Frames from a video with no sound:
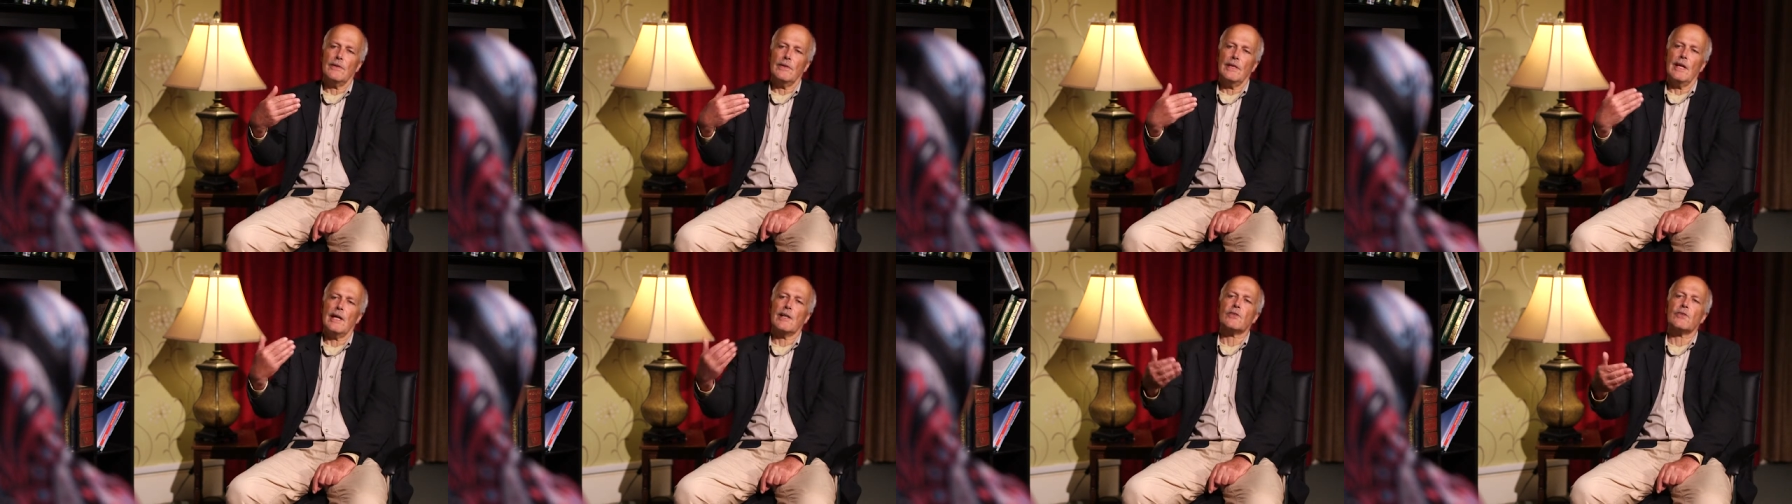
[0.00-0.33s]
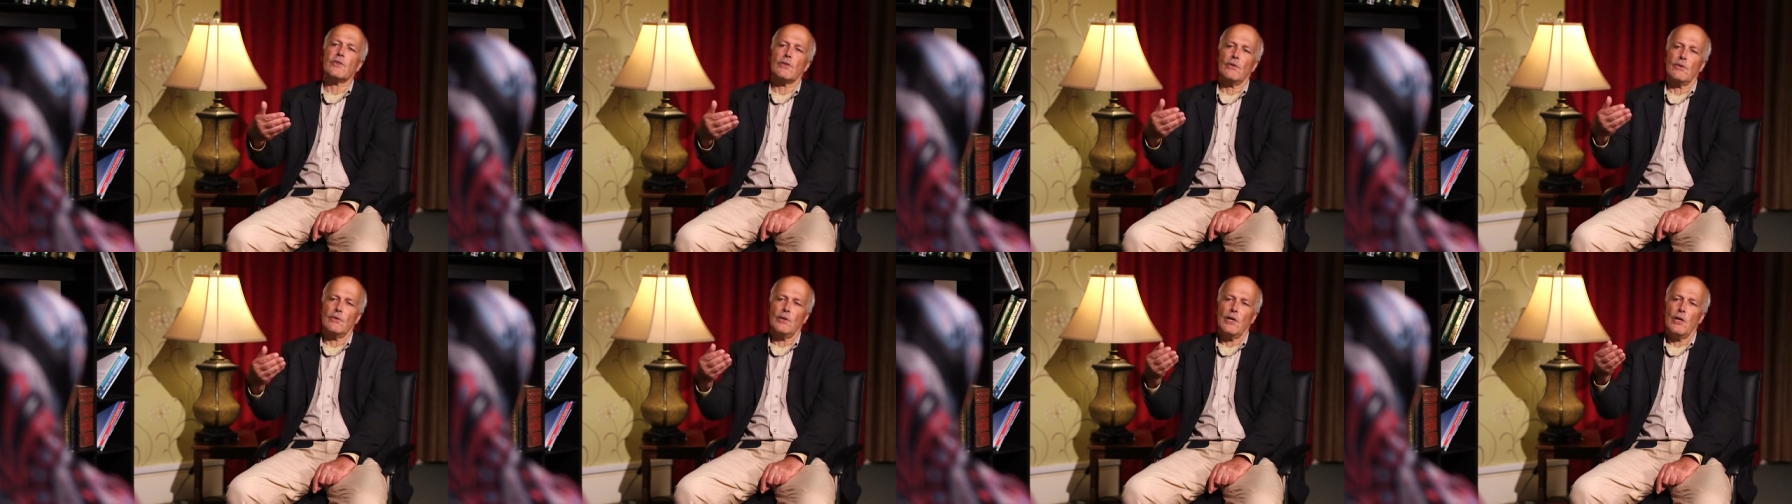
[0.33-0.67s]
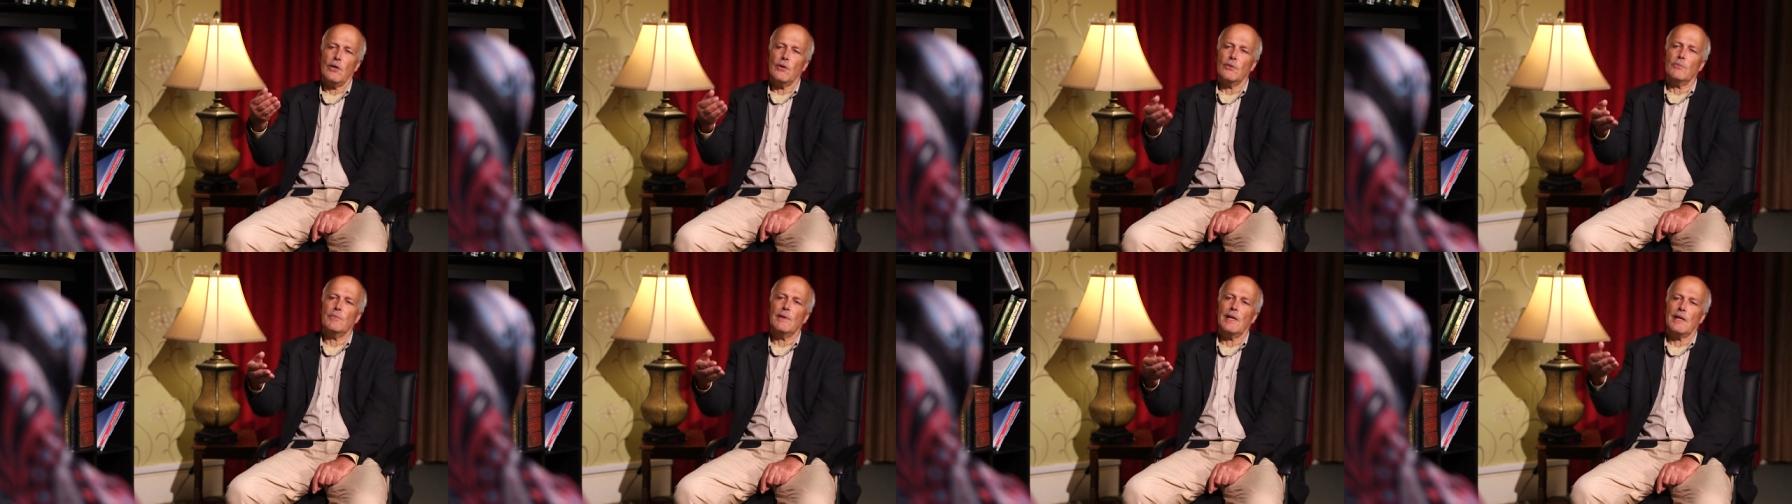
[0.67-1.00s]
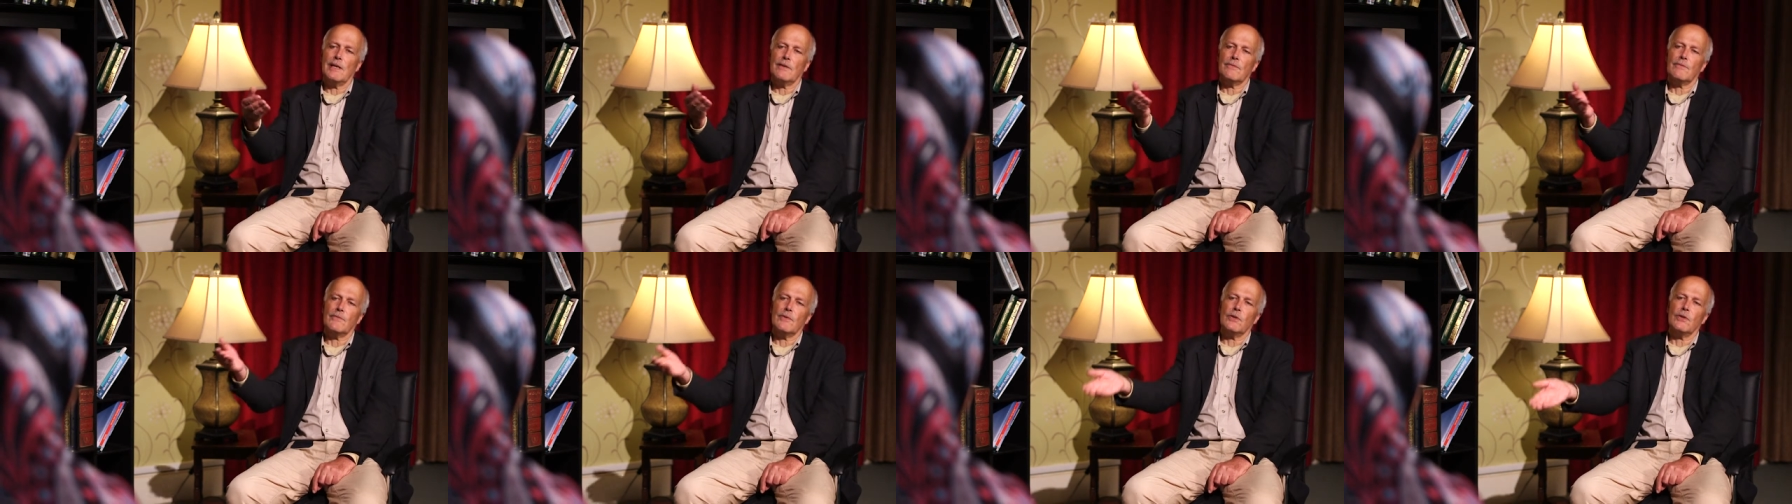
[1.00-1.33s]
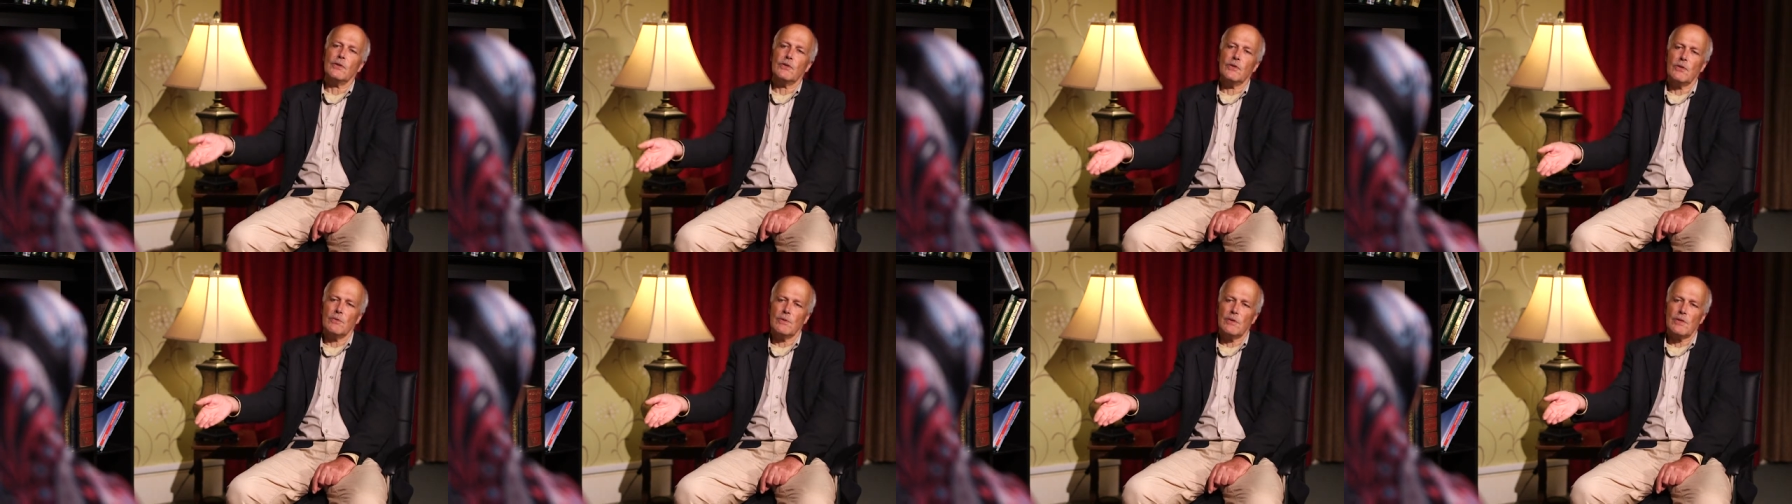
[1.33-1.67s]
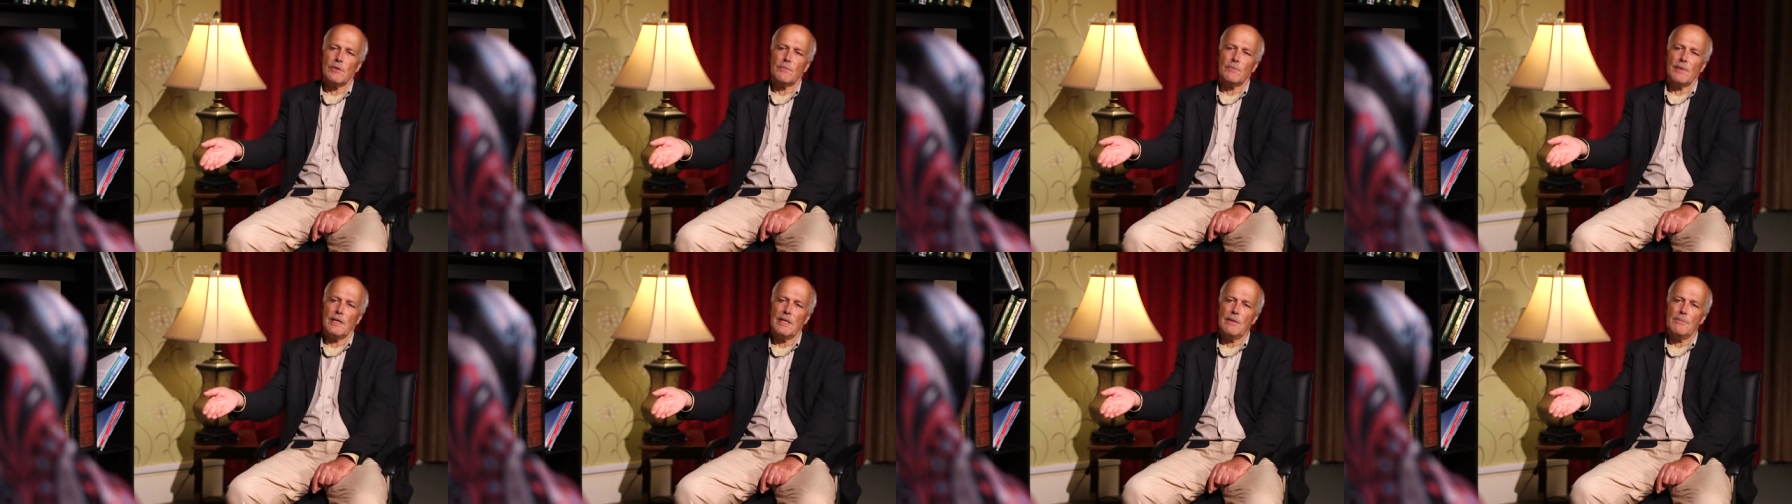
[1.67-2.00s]
national homeland for the
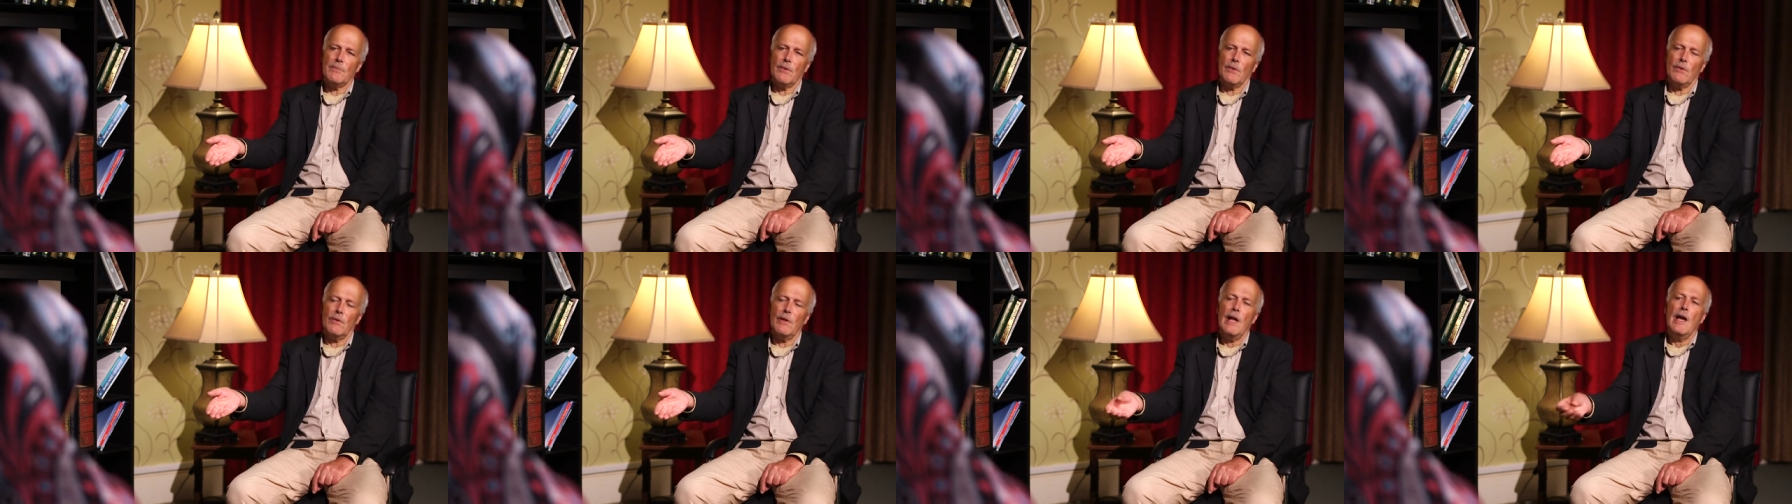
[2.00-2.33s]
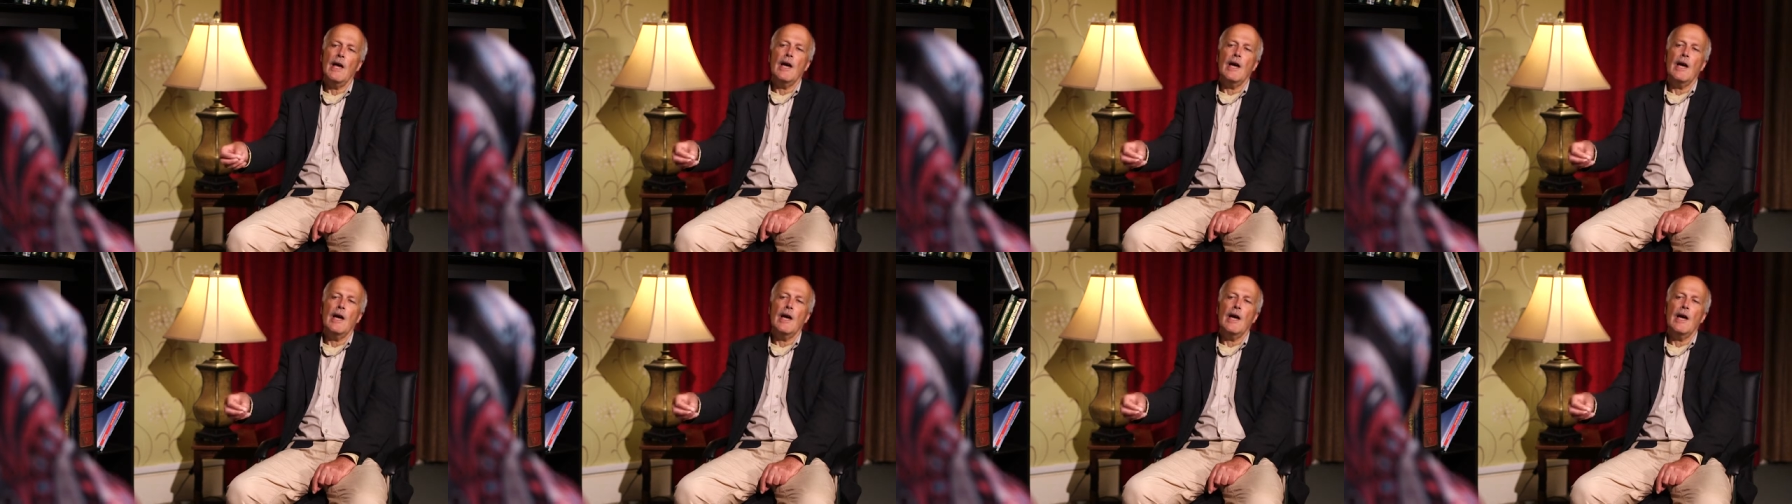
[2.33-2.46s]
Jewish people,